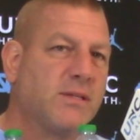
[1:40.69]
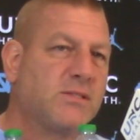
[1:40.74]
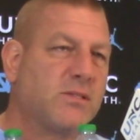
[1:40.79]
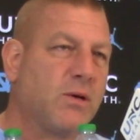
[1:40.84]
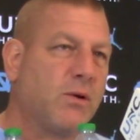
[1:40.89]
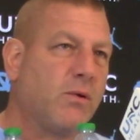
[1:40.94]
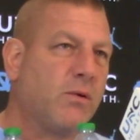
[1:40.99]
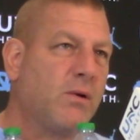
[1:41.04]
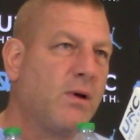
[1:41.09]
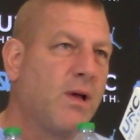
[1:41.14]

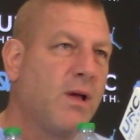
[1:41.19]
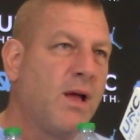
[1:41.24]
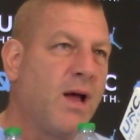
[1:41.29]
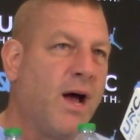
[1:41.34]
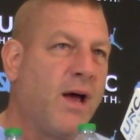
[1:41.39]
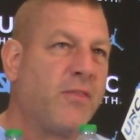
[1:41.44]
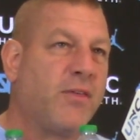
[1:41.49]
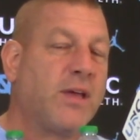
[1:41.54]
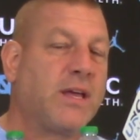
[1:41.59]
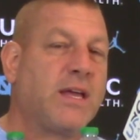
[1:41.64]
So
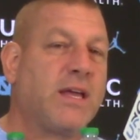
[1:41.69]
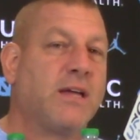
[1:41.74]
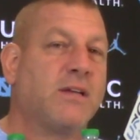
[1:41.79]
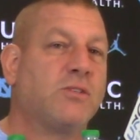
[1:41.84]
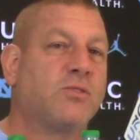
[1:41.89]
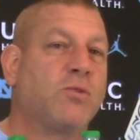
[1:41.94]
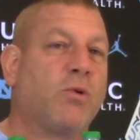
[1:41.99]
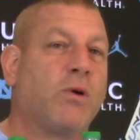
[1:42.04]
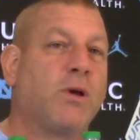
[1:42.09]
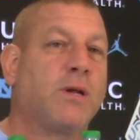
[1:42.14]
I think he
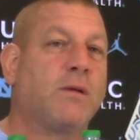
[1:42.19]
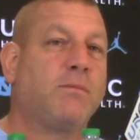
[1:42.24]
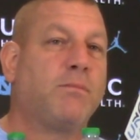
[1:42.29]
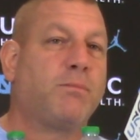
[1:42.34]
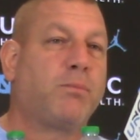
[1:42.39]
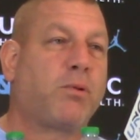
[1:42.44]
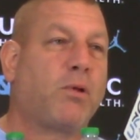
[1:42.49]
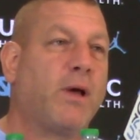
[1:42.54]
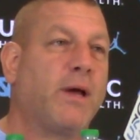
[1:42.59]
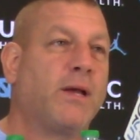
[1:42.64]
enjoyed
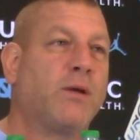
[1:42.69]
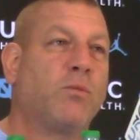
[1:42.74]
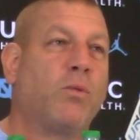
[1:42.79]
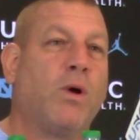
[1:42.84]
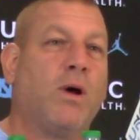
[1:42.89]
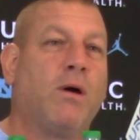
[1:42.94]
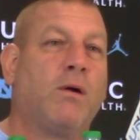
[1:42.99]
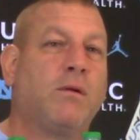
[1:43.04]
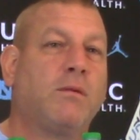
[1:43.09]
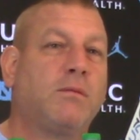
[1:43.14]
playing
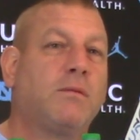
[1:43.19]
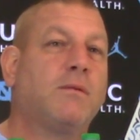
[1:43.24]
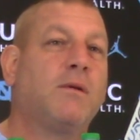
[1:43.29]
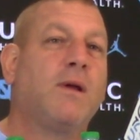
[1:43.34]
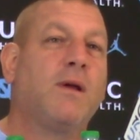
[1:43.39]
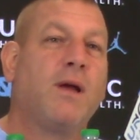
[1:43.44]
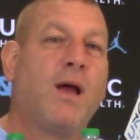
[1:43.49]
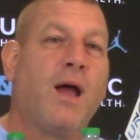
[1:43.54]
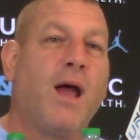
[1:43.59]
well